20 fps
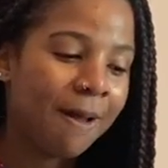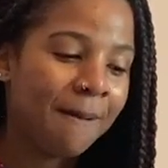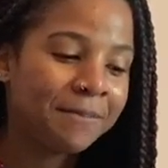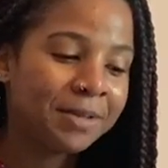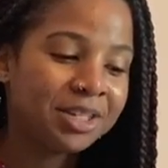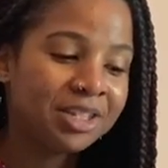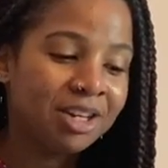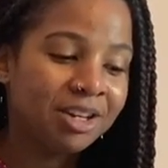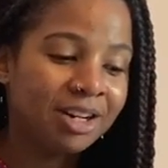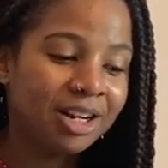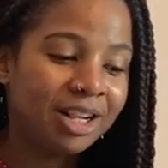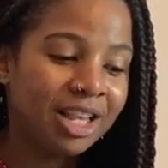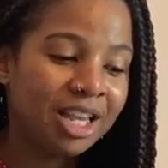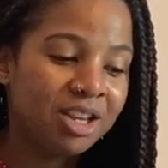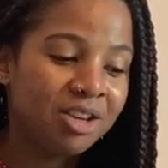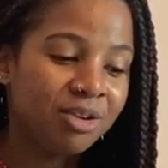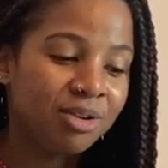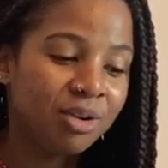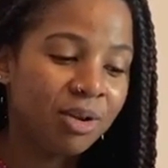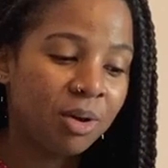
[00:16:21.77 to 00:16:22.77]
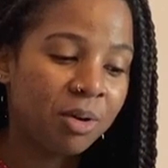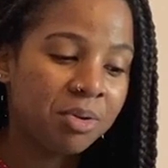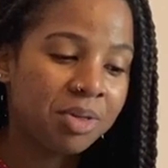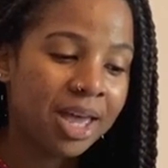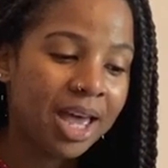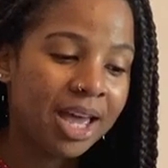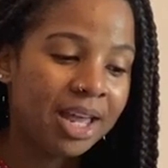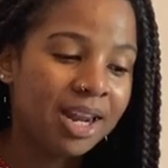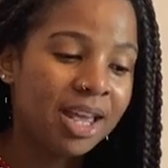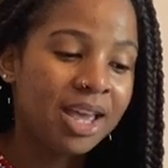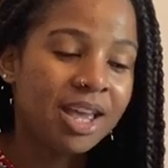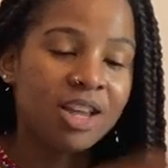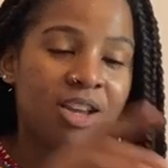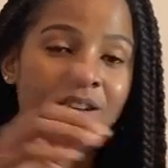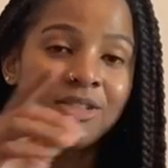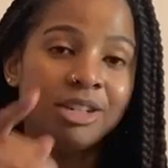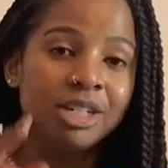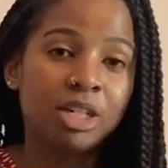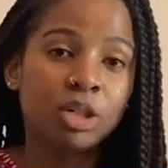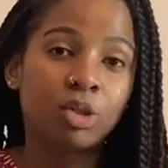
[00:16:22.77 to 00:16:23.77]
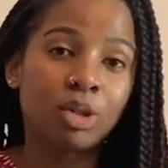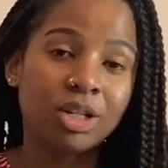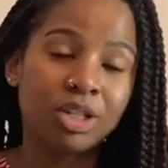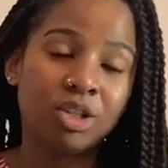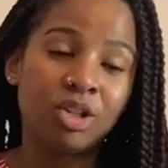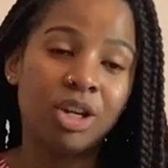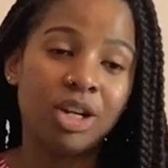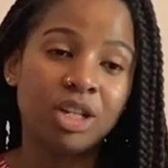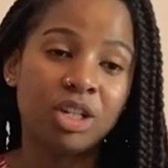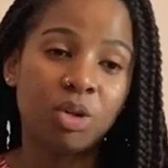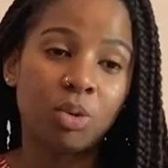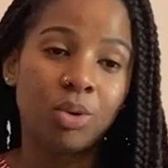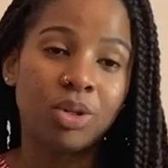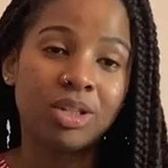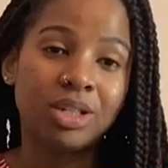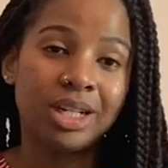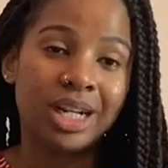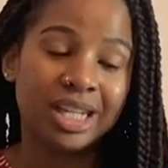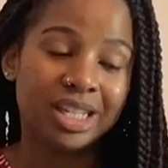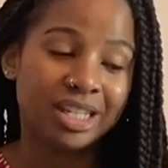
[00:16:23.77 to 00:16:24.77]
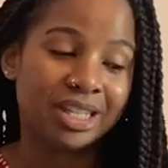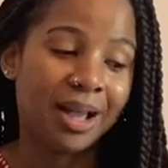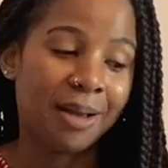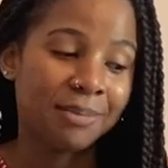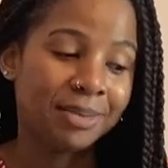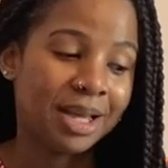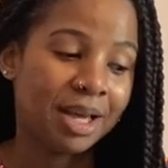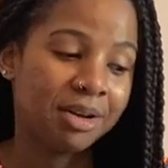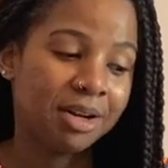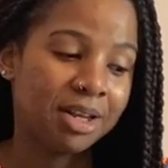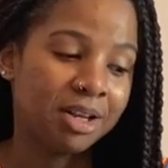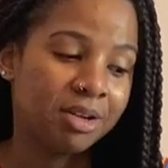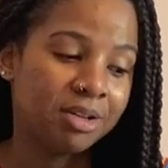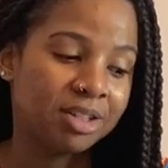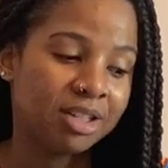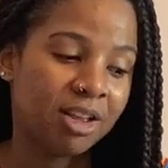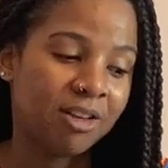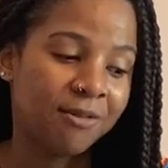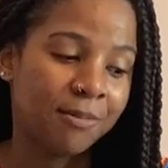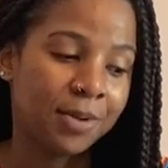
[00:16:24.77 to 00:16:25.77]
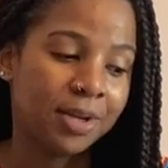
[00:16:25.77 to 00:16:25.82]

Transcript: I'm just here to let you know that you need to trust your intuition and stop doubting yourself,